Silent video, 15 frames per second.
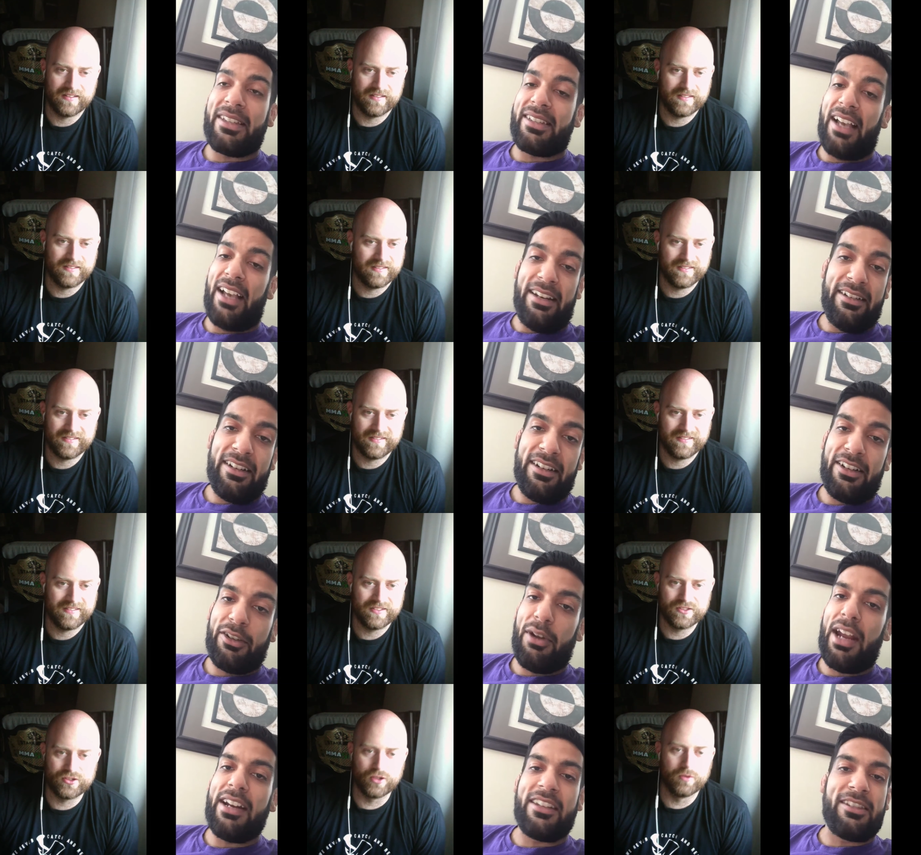Speaker 1: excited.
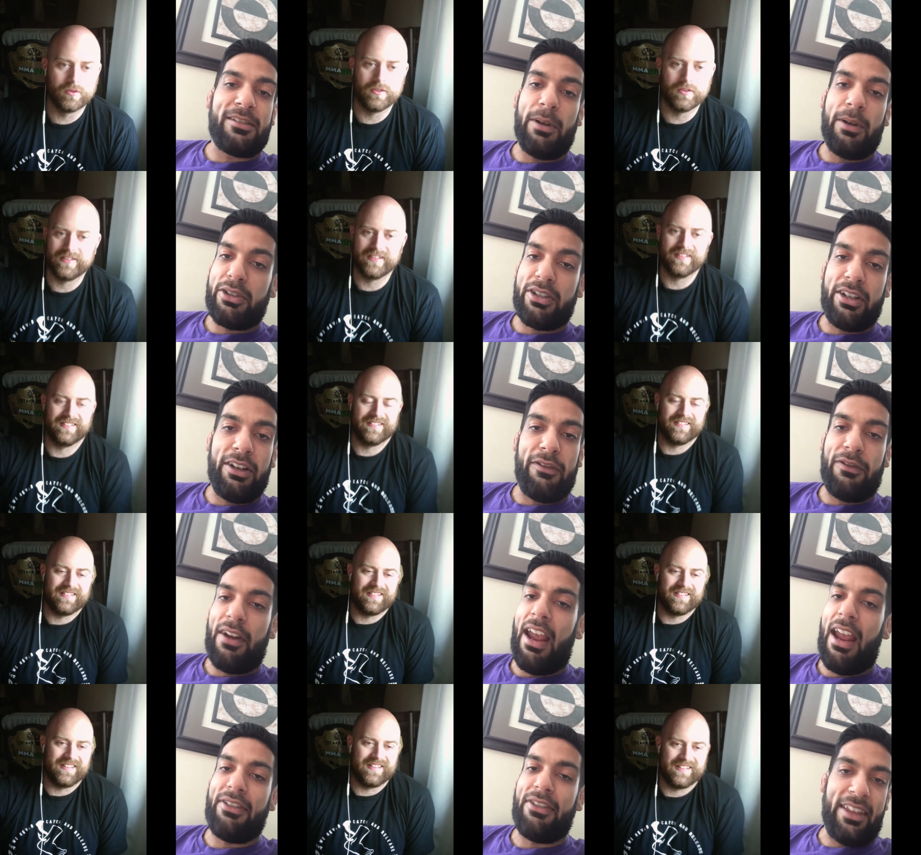Great exposure
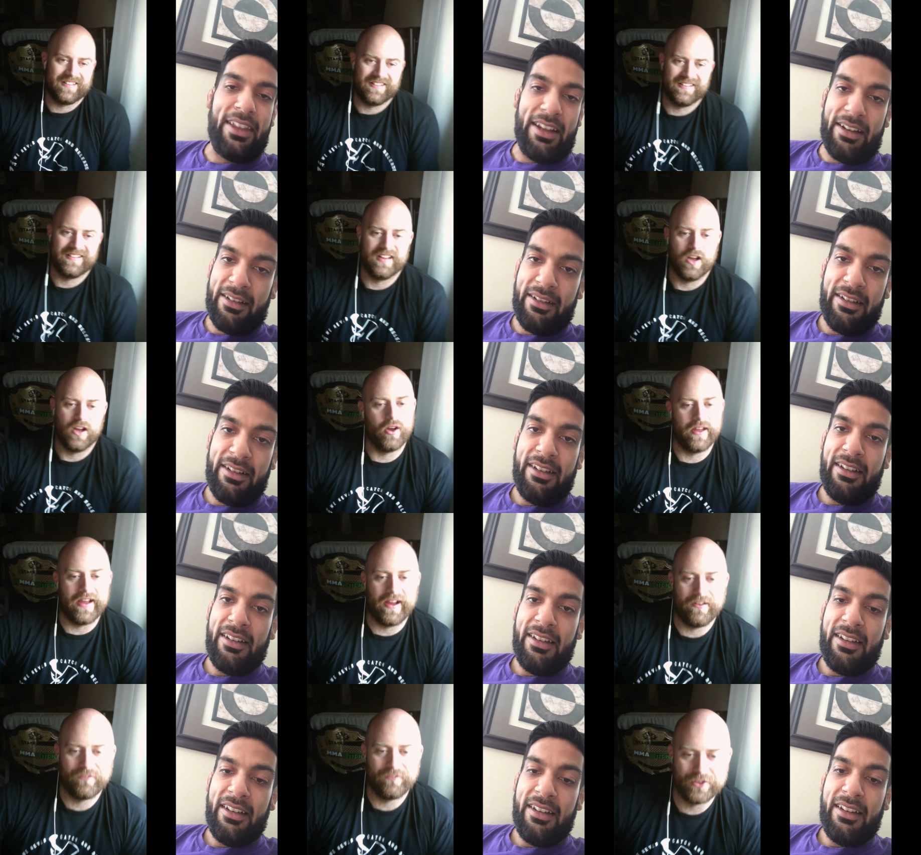for everything.
Speaker 2: Oh
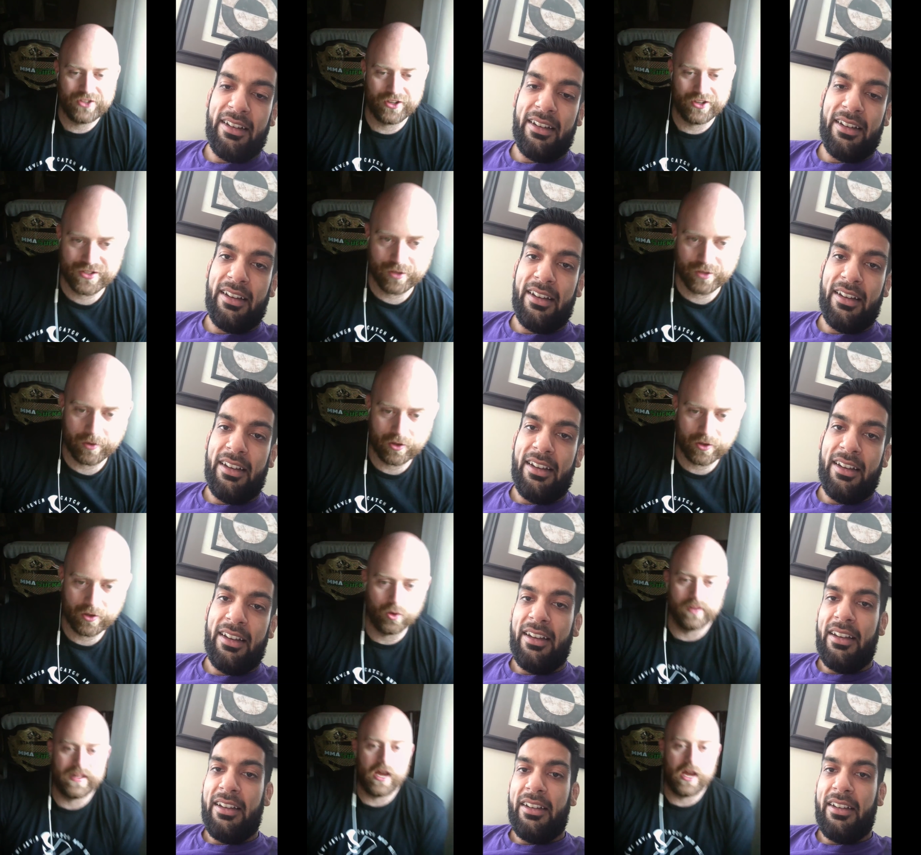yeah, for sure. Super
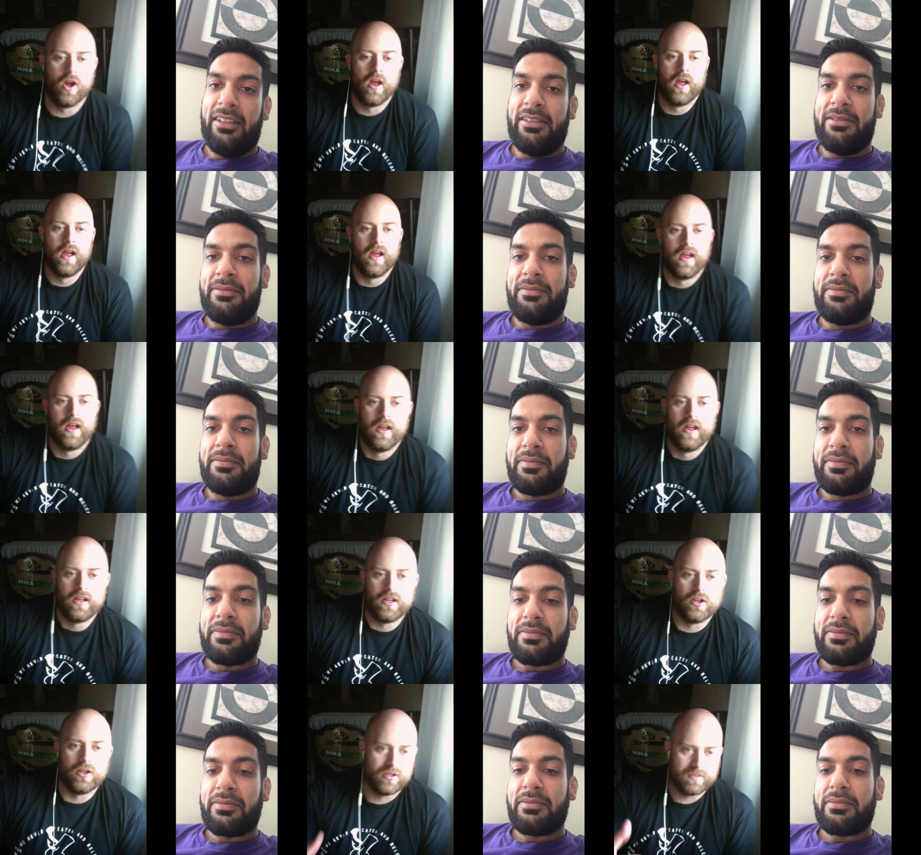cool. Now
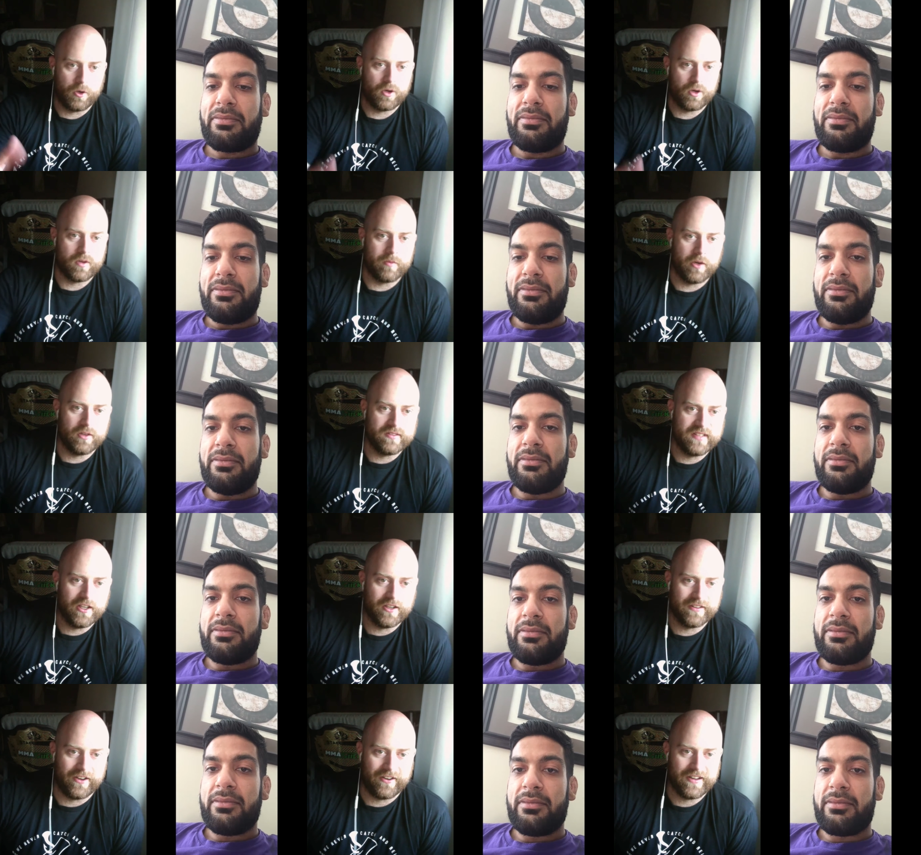you spoke about
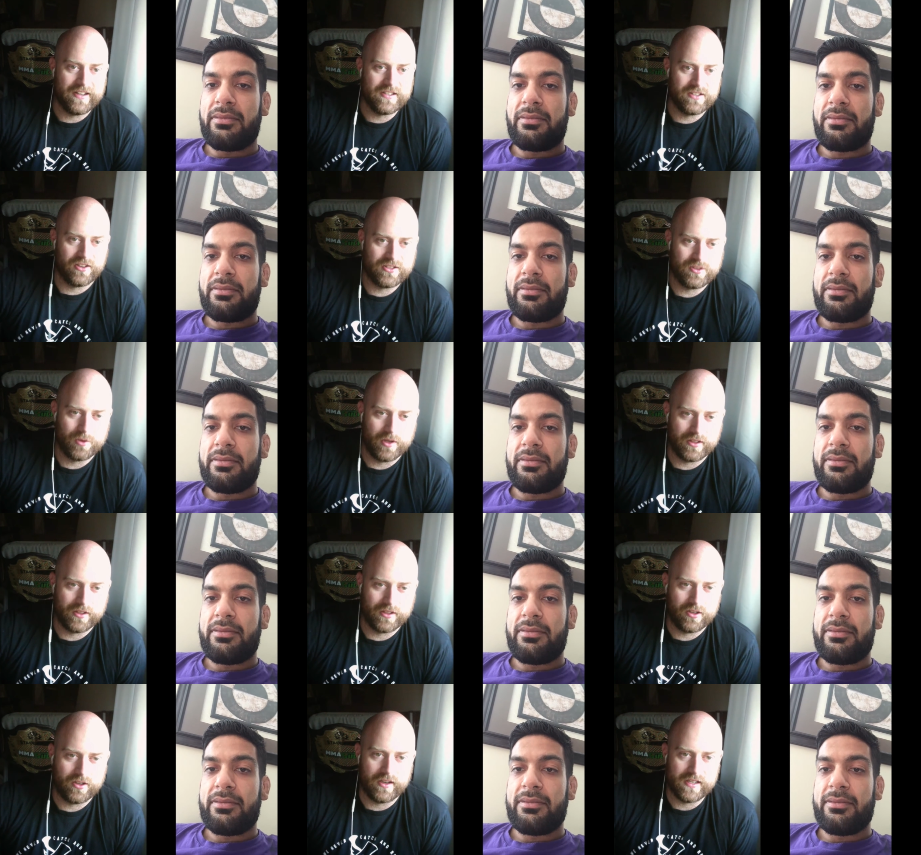Dion there. He's also on the
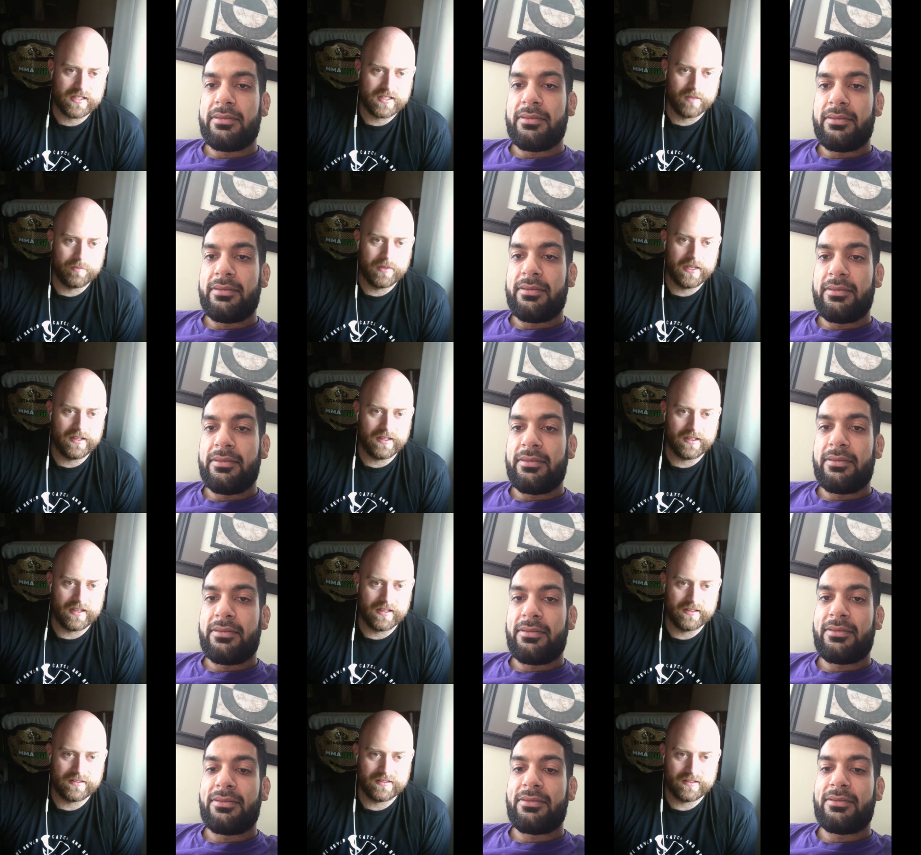card. He's competing
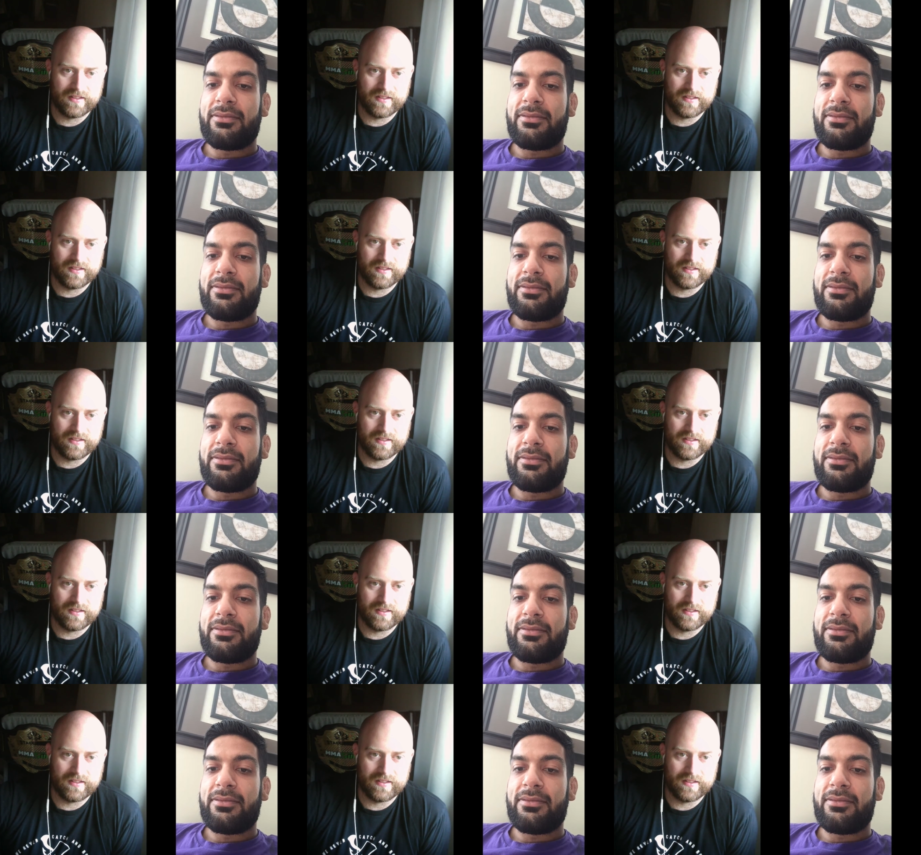against